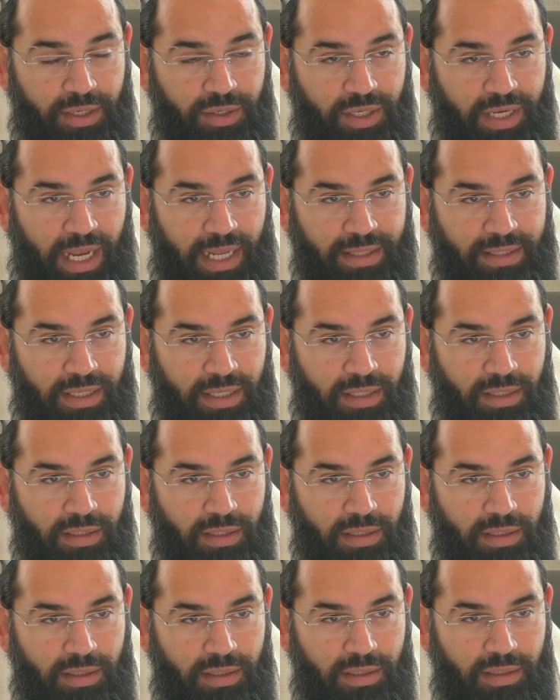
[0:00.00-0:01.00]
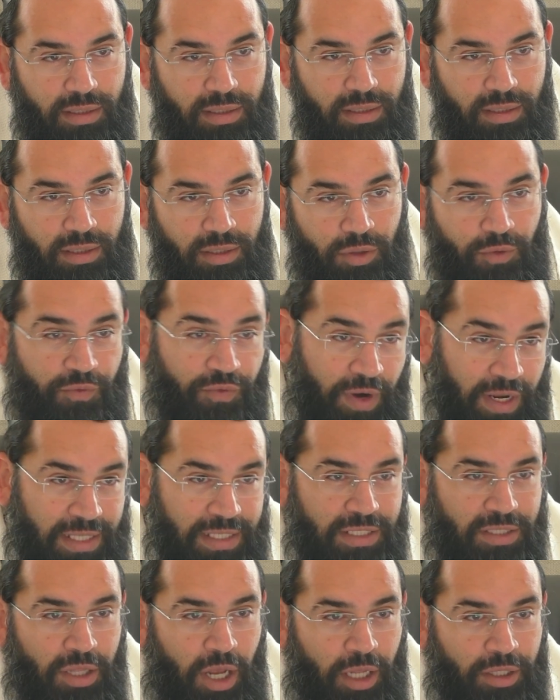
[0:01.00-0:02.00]
can't tell your
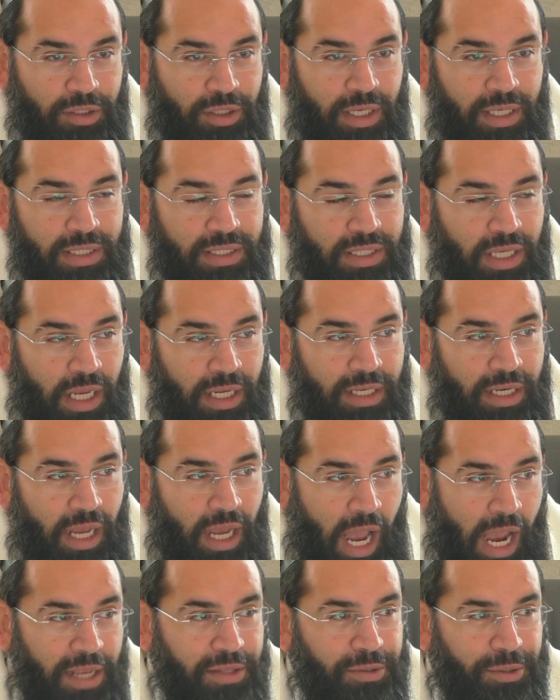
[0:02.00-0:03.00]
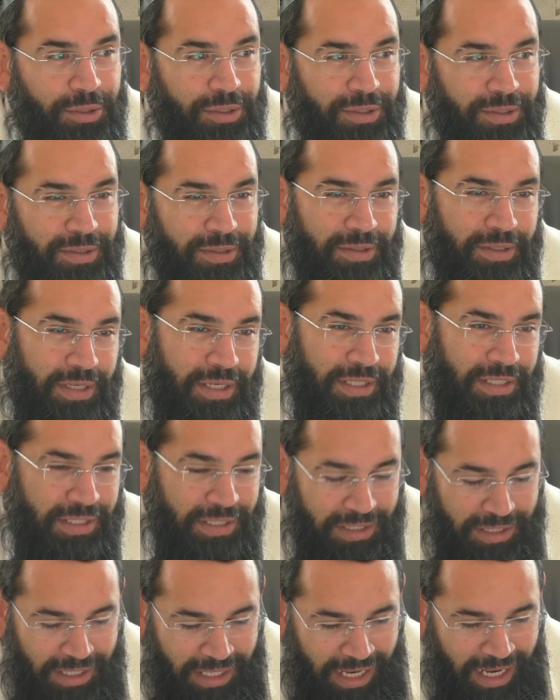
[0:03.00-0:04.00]
friend's daughter and son either,
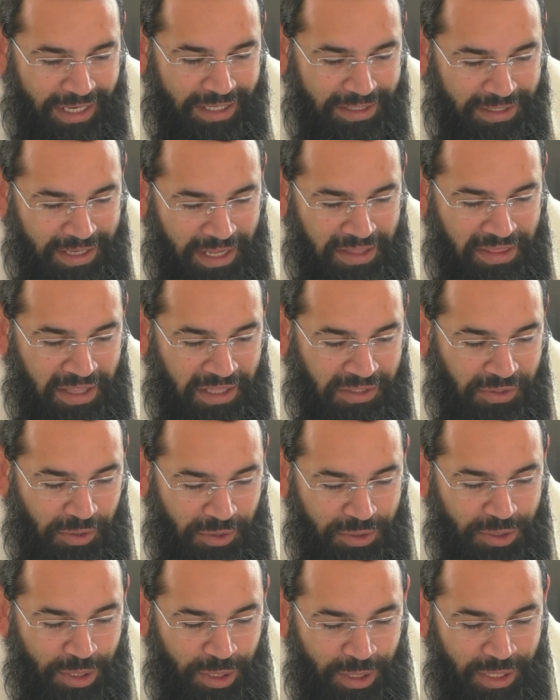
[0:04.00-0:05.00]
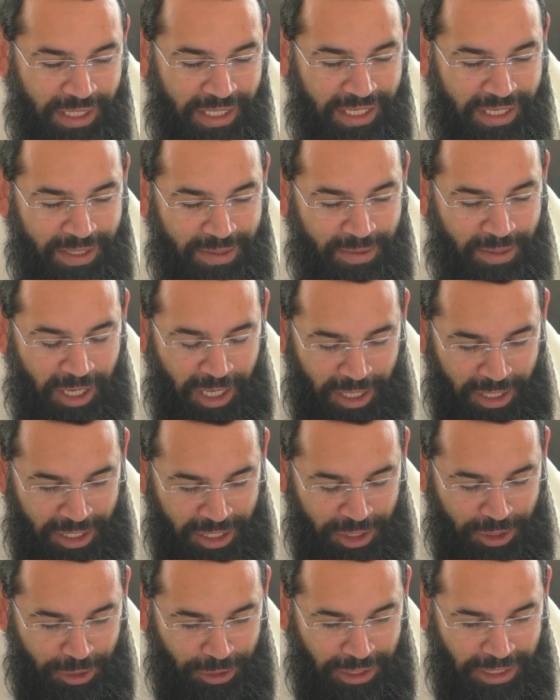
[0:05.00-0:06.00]
because again, that's also
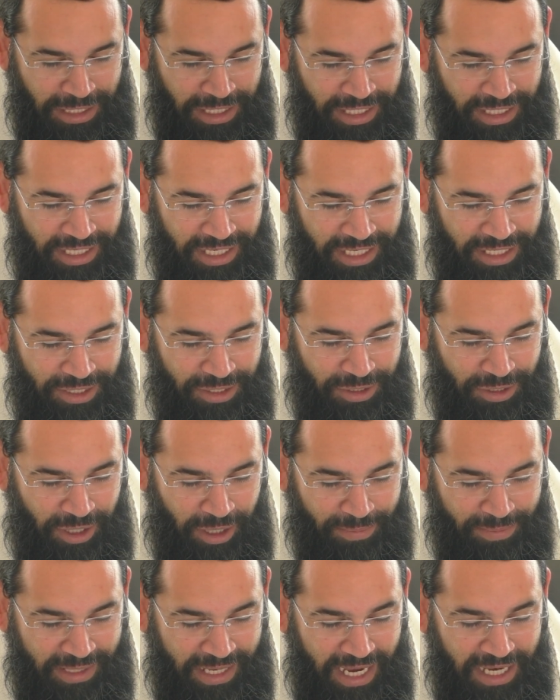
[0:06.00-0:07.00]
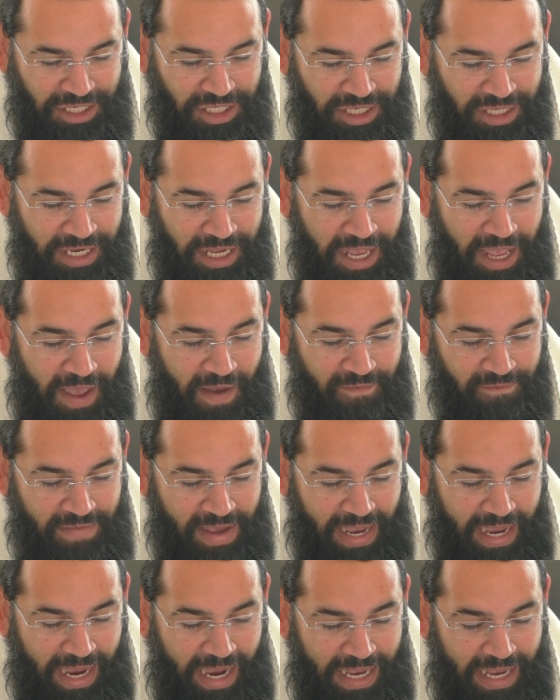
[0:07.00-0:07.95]
included in your obligation. We